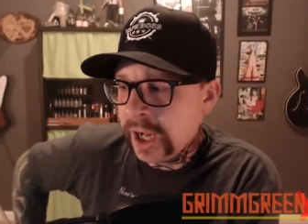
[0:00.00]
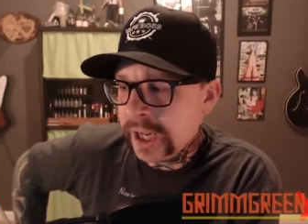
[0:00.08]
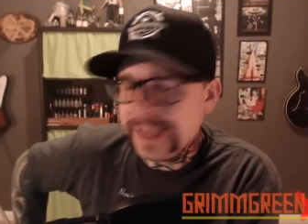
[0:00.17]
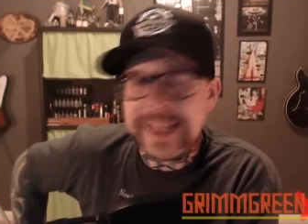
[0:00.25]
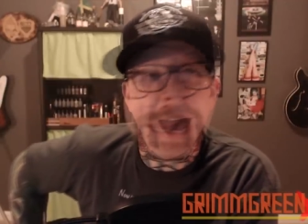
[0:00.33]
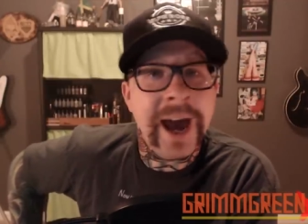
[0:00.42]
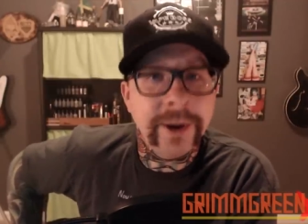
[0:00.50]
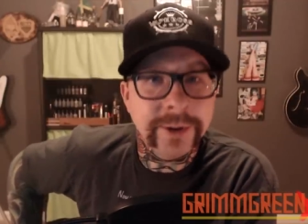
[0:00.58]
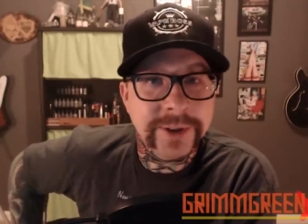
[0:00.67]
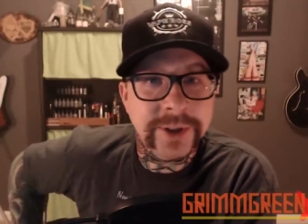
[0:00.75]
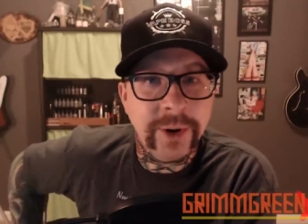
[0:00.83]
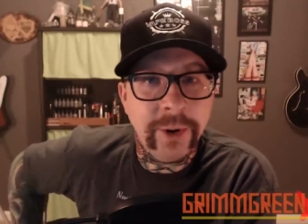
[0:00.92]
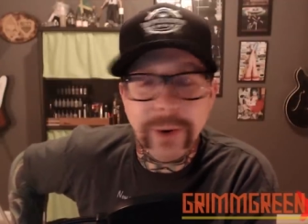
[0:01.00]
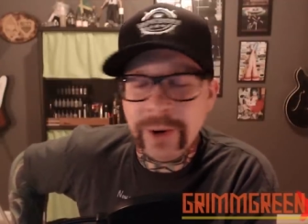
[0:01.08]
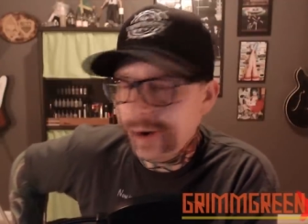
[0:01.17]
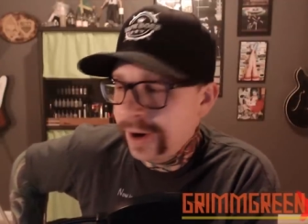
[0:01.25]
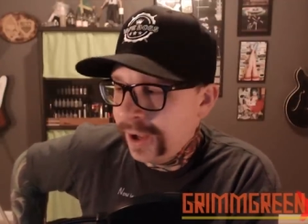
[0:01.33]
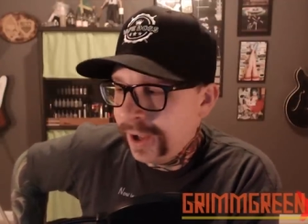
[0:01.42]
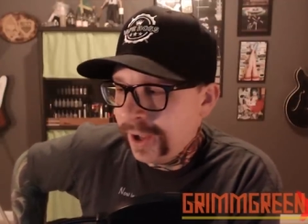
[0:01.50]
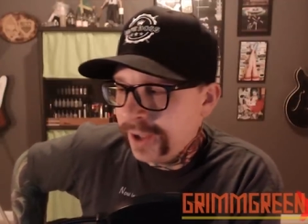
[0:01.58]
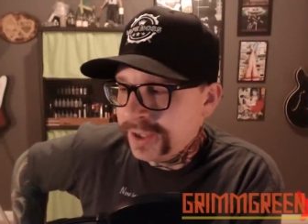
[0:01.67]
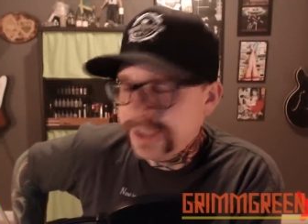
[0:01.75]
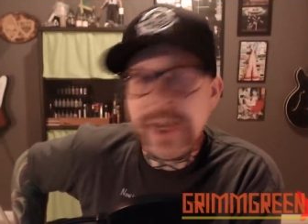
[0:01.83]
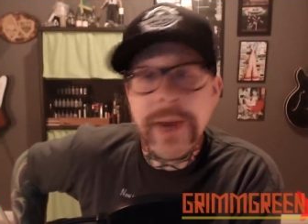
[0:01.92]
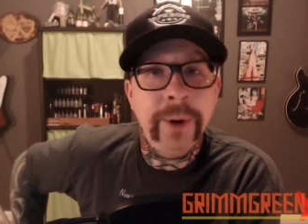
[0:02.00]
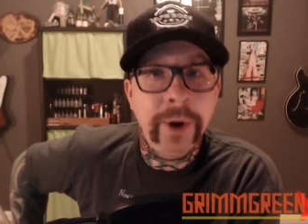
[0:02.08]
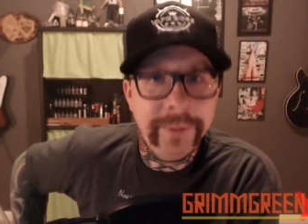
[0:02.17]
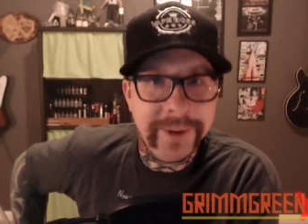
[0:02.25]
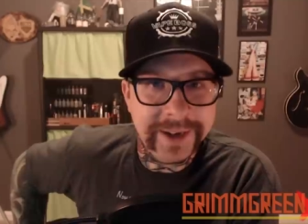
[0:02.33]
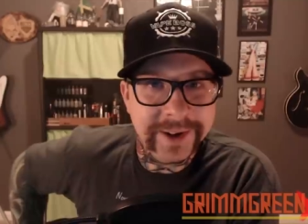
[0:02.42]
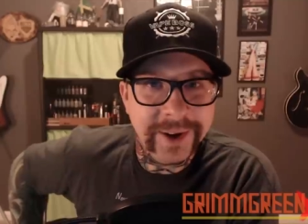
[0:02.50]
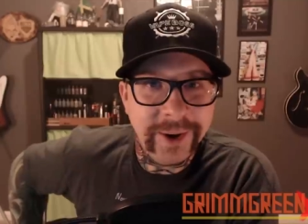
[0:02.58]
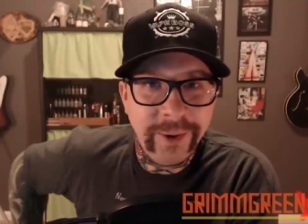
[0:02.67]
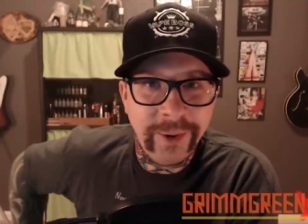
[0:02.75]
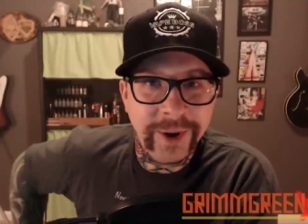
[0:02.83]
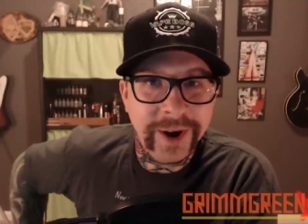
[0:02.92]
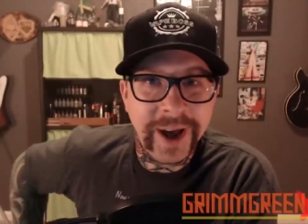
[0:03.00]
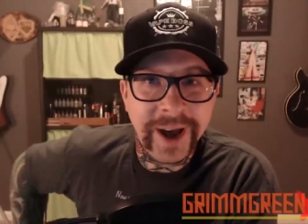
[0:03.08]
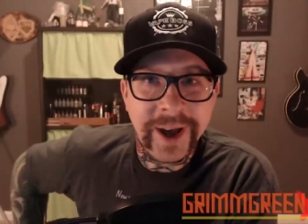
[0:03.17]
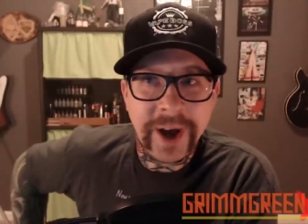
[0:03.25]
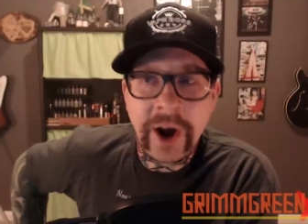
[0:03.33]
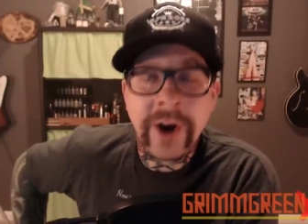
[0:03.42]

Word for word: clouds or sub-ohming or uh,